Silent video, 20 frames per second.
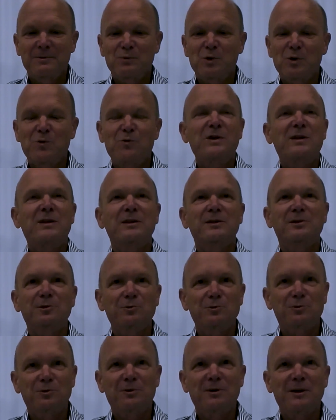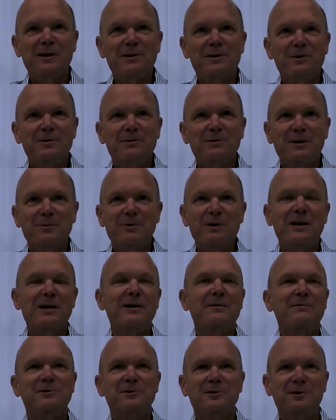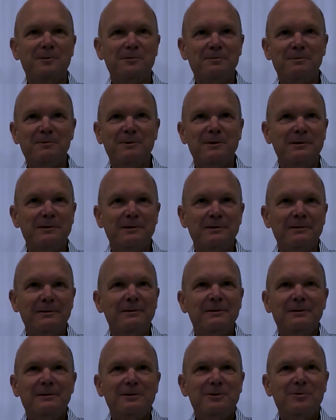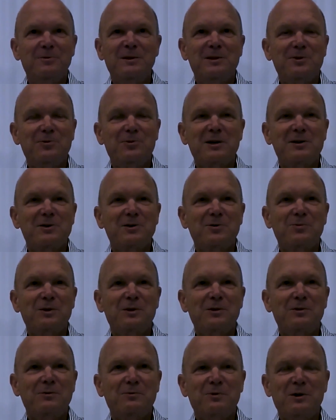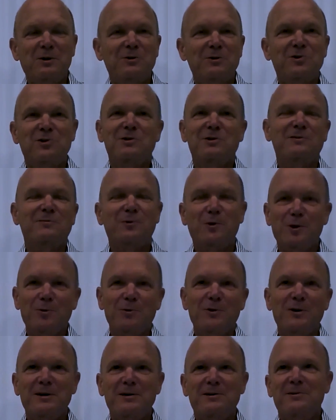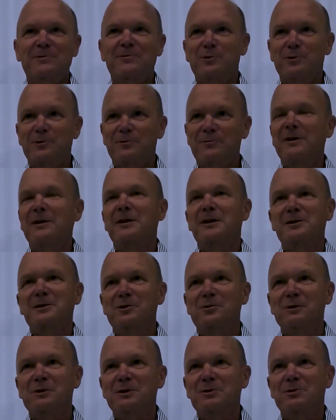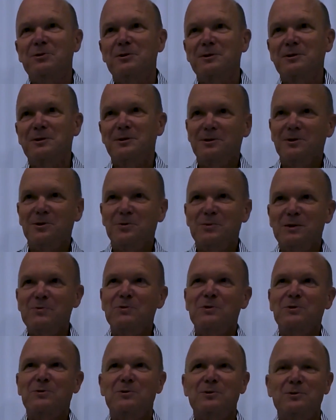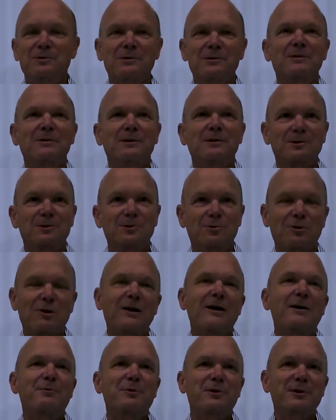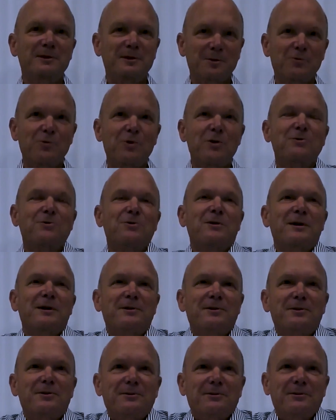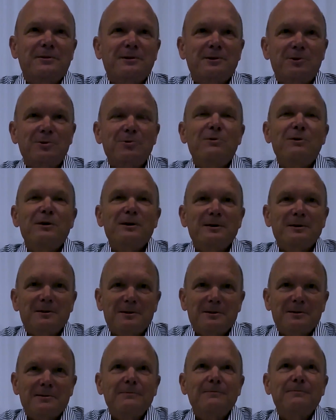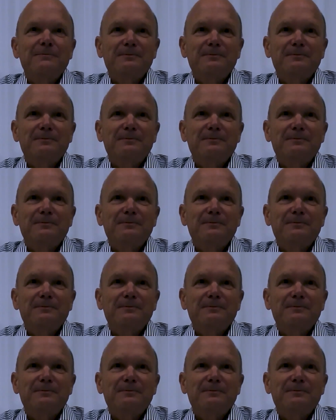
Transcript: what we can do together, that we have some interaction. We're not just following it for financial returns. So we want to collaborate and work together and do things.